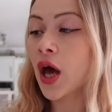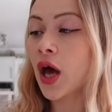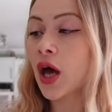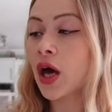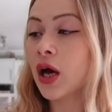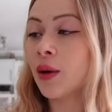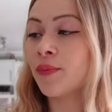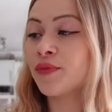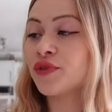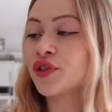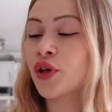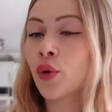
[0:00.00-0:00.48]

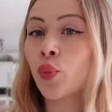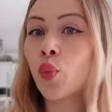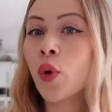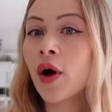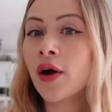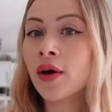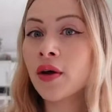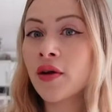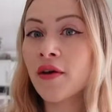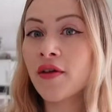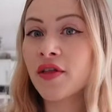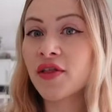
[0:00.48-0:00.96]
Um, so
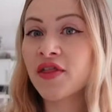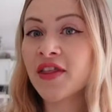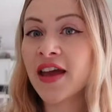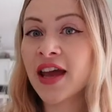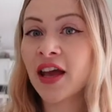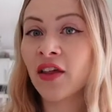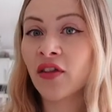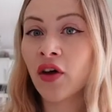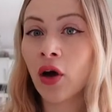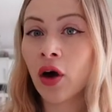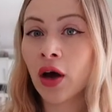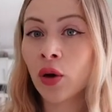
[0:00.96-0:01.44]
one
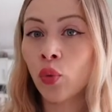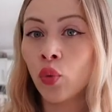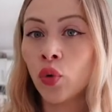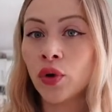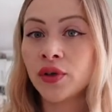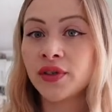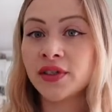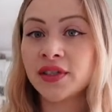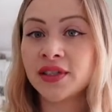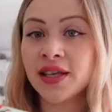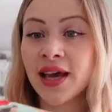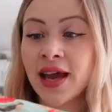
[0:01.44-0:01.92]
thing that I
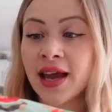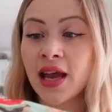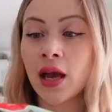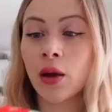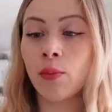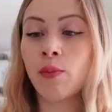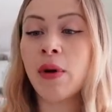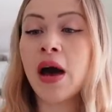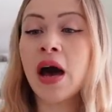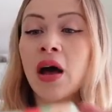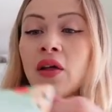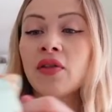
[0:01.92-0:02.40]
would say
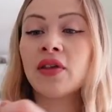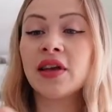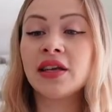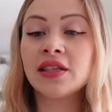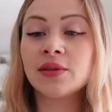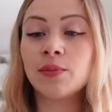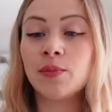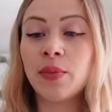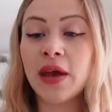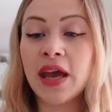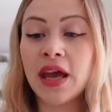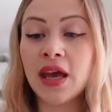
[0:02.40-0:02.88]
about
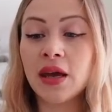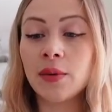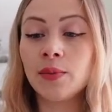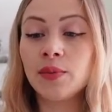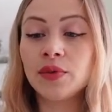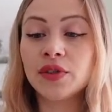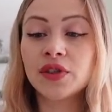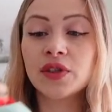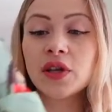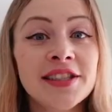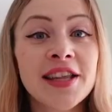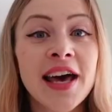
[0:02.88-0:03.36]
these
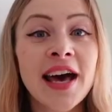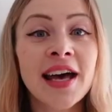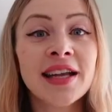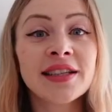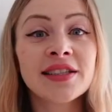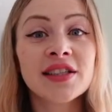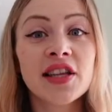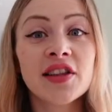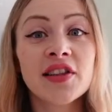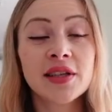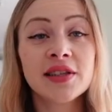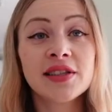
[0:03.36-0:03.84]
bibs
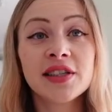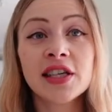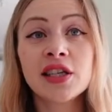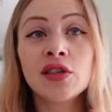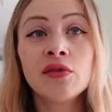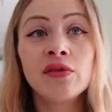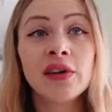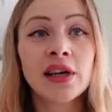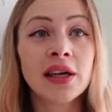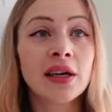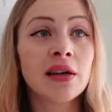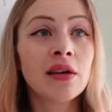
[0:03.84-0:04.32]
that
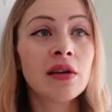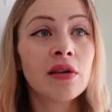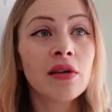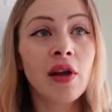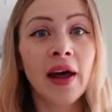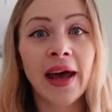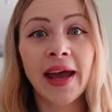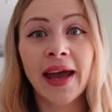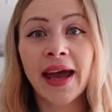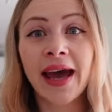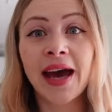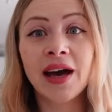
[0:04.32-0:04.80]
considering
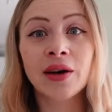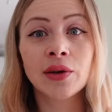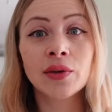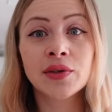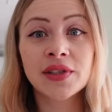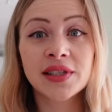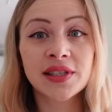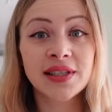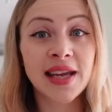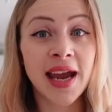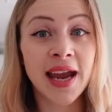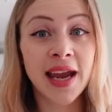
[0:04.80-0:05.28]
like how
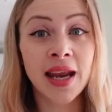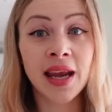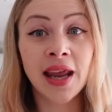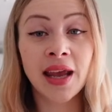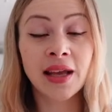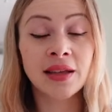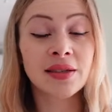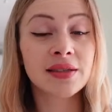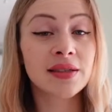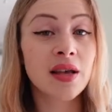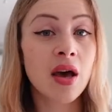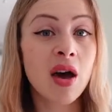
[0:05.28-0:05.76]

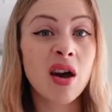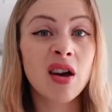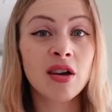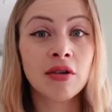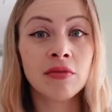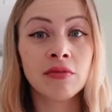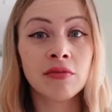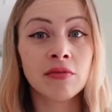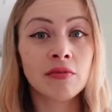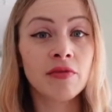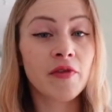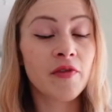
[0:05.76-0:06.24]
staining
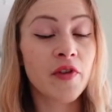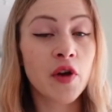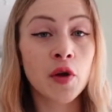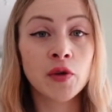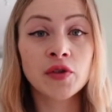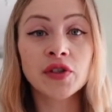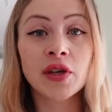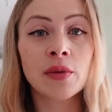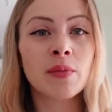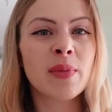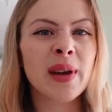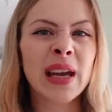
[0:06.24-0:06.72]
certain
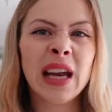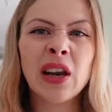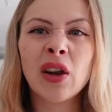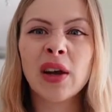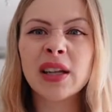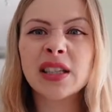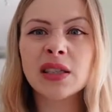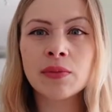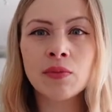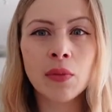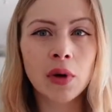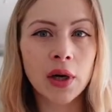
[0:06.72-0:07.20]
foods can be
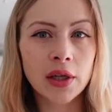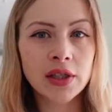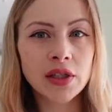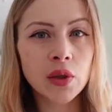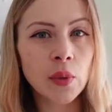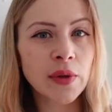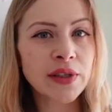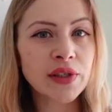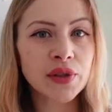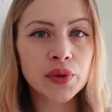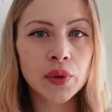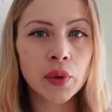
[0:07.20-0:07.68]
like
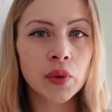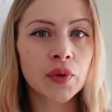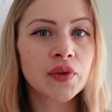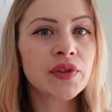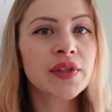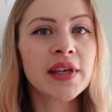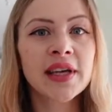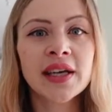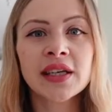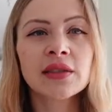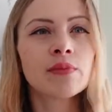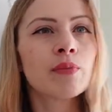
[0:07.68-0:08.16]
tomatoey
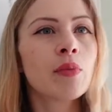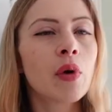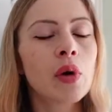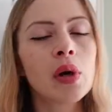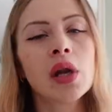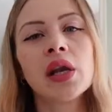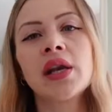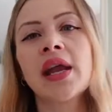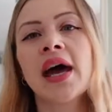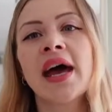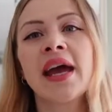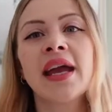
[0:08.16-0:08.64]
sauces,
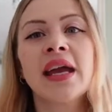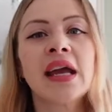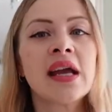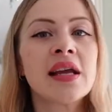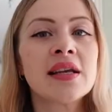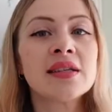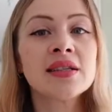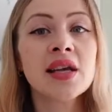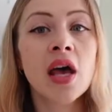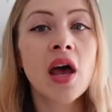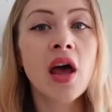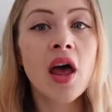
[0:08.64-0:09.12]

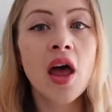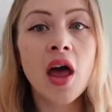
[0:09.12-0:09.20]
bolognese,